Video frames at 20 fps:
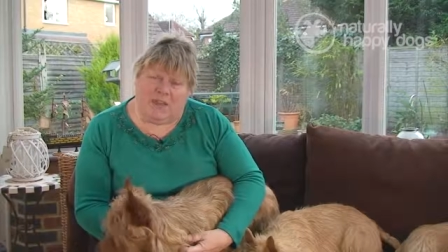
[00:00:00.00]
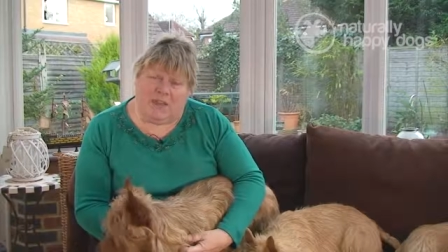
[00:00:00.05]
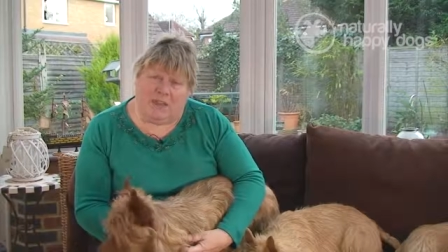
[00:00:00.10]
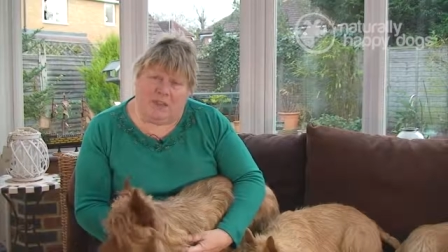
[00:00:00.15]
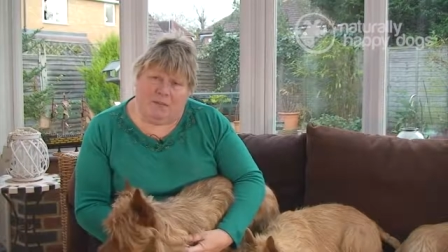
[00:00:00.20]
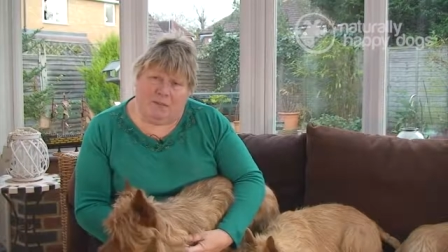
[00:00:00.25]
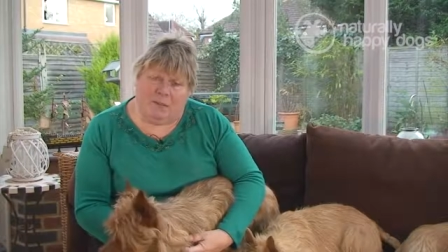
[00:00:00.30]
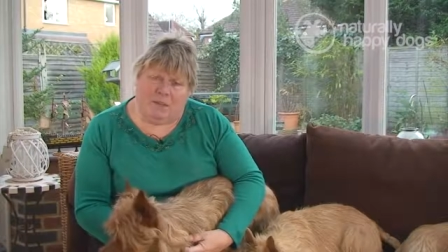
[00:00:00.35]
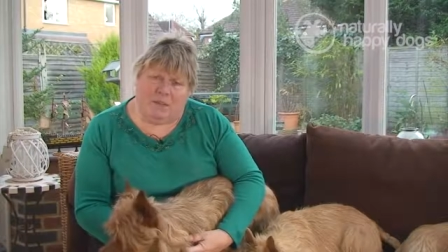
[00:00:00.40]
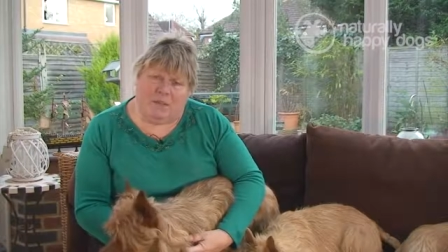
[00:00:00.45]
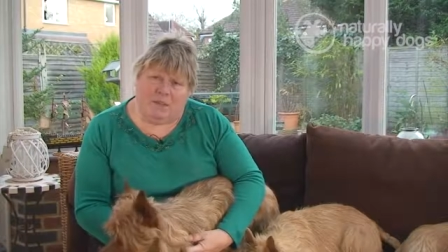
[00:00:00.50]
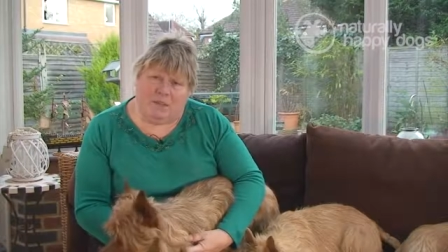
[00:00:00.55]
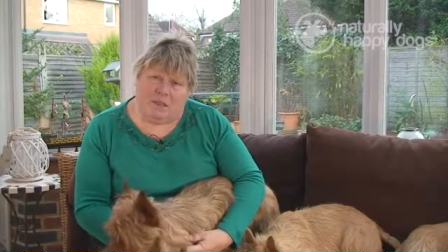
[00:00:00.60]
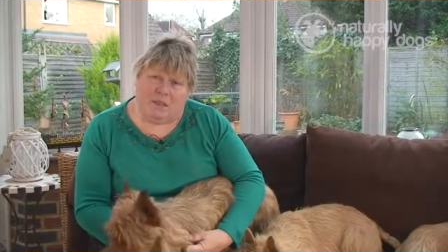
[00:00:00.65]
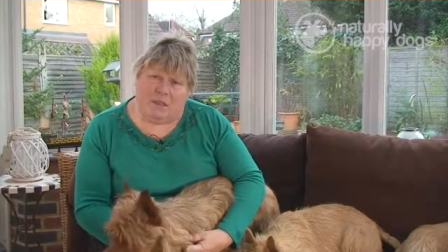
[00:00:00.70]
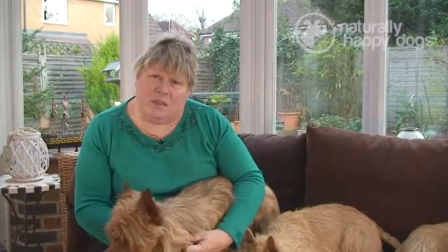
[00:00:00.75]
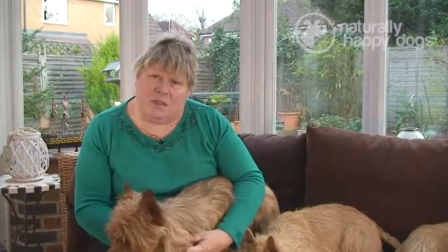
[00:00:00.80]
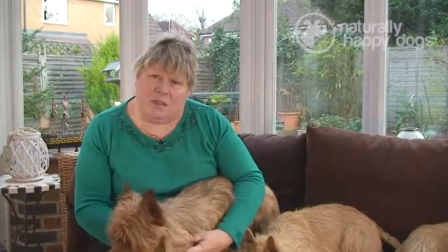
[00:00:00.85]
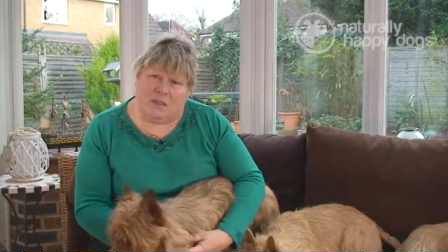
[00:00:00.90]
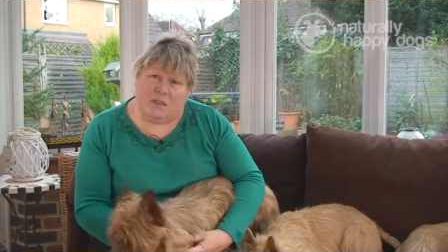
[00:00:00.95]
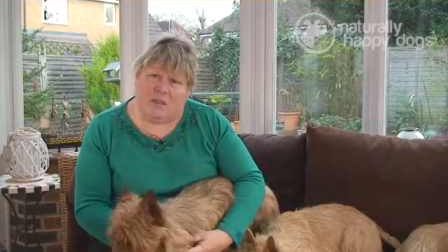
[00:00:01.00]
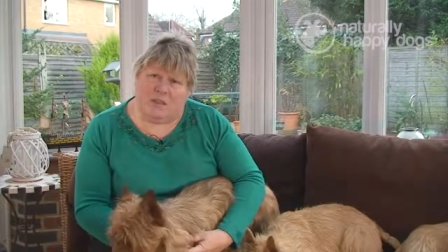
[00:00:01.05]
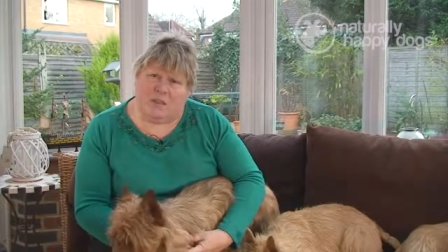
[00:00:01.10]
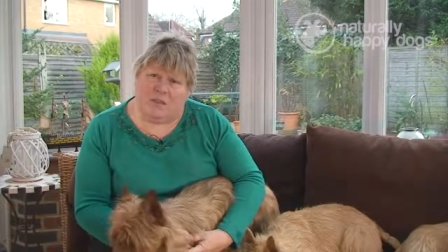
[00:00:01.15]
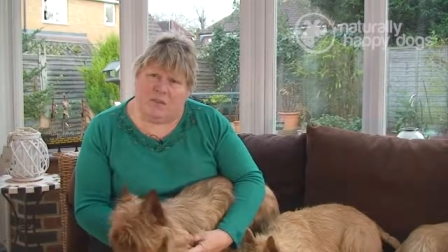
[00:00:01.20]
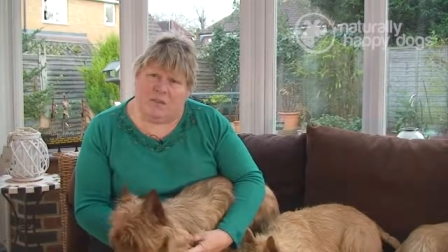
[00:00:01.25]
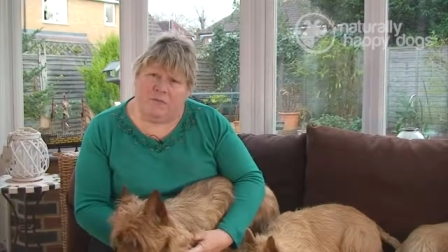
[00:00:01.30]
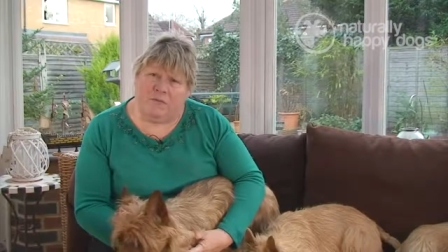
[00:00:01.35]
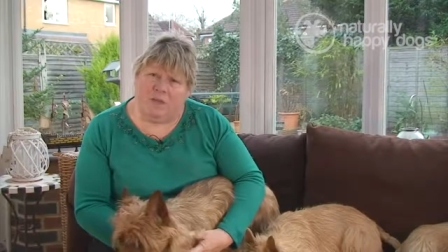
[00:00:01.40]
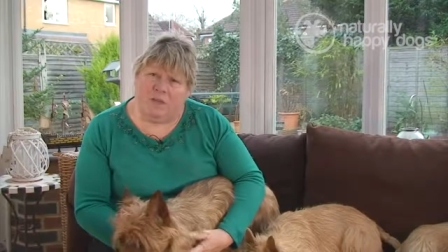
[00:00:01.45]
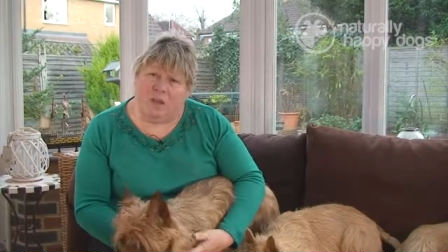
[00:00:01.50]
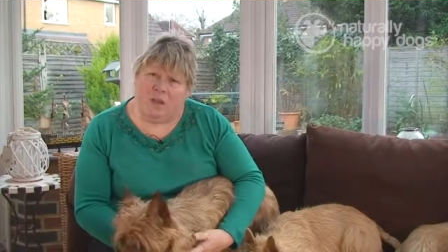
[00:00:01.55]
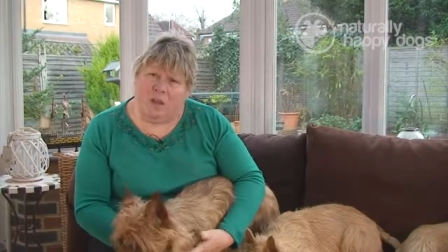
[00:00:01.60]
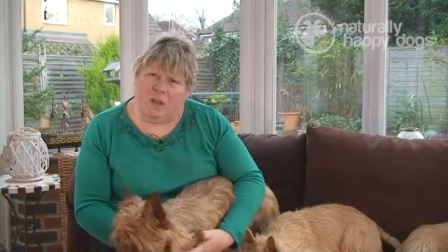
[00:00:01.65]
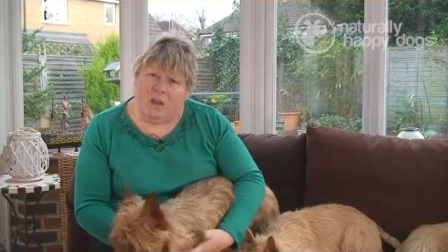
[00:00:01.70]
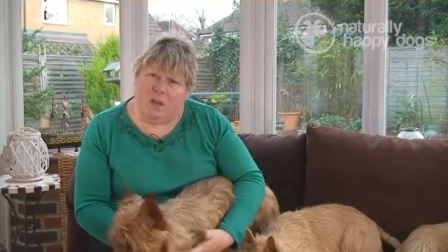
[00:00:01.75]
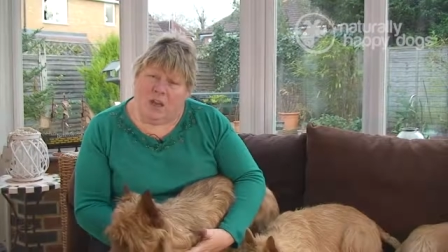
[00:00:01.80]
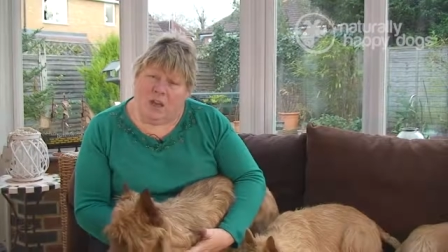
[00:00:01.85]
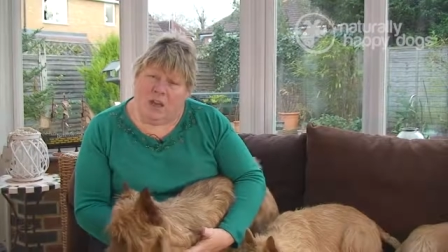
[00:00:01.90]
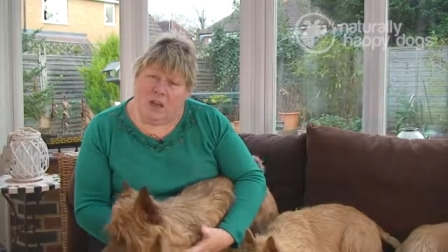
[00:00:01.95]
there have been instances of
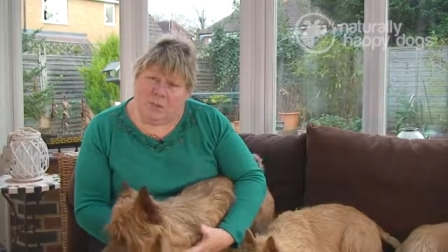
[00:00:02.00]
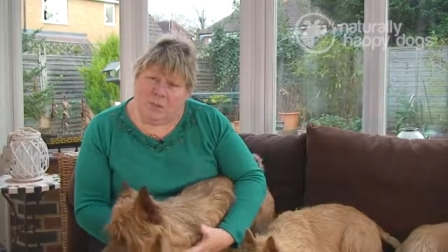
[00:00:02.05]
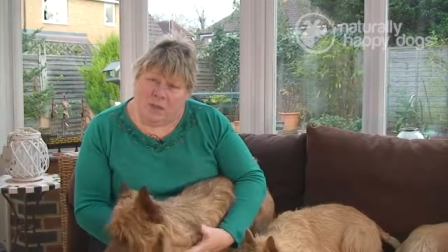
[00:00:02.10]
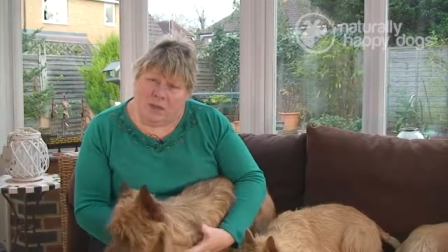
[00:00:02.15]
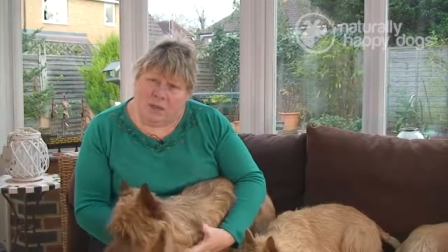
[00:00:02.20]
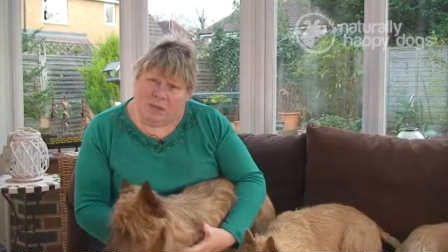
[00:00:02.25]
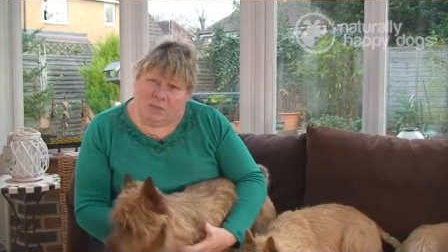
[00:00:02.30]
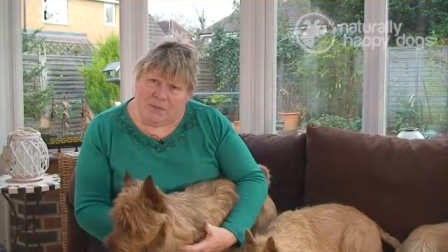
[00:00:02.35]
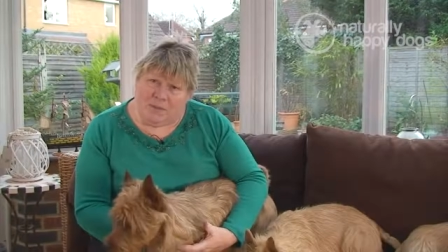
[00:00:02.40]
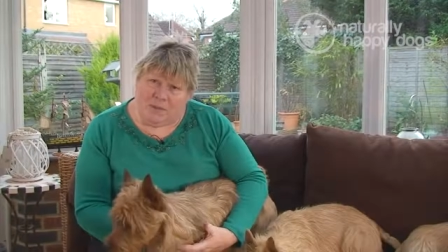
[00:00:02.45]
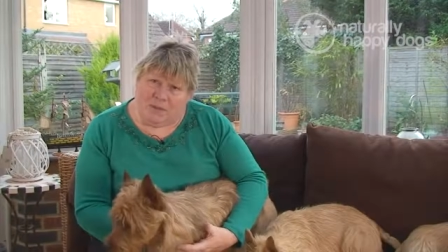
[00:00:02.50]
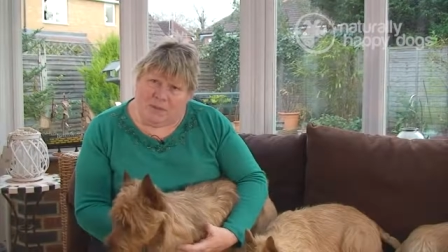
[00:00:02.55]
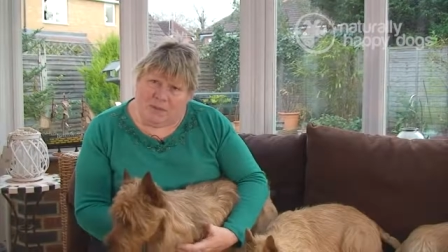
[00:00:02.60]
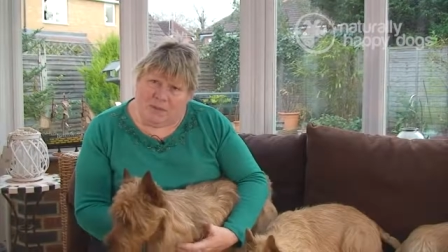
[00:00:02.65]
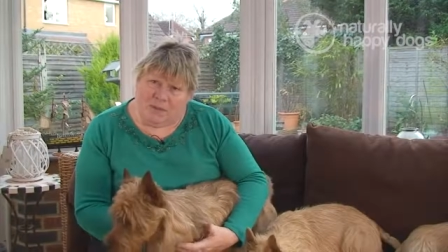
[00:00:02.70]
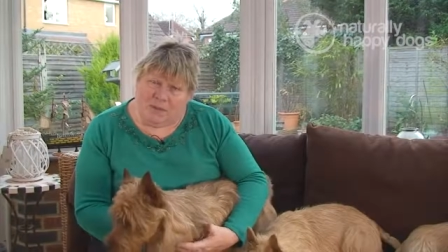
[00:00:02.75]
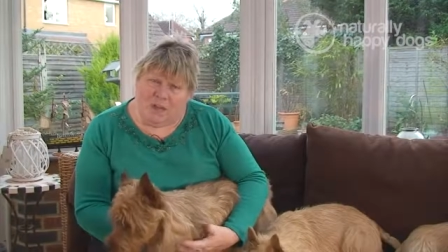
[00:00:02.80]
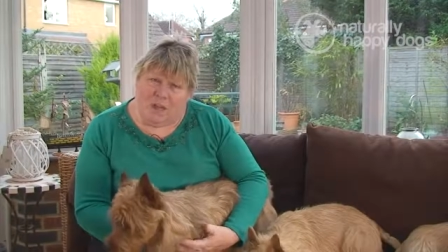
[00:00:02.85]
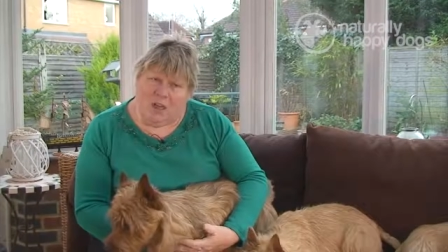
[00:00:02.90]
epilepsy,